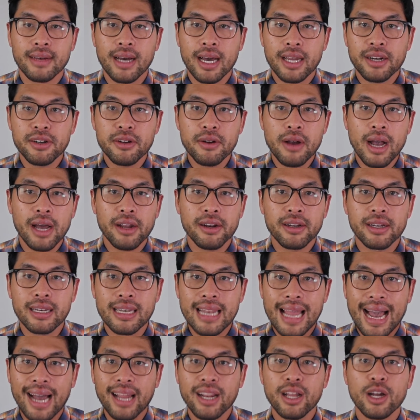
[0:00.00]
I don't know how to
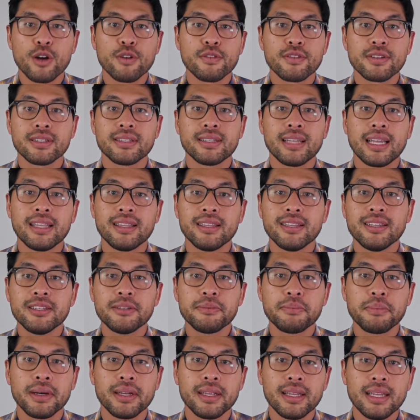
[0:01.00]
not overstate this,
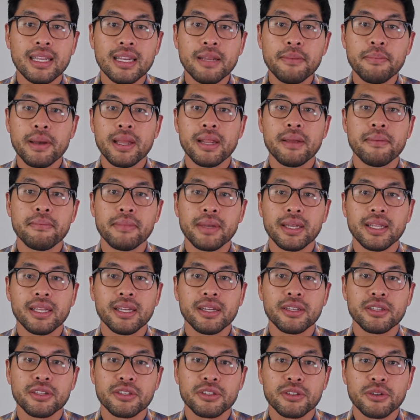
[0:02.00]
but independent
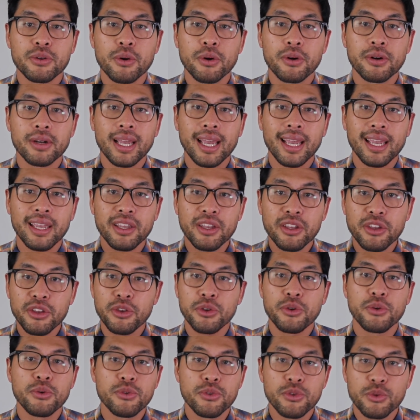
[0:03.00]
media just scored a
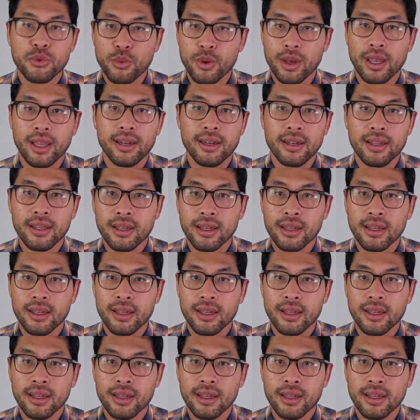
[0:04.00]
huge win.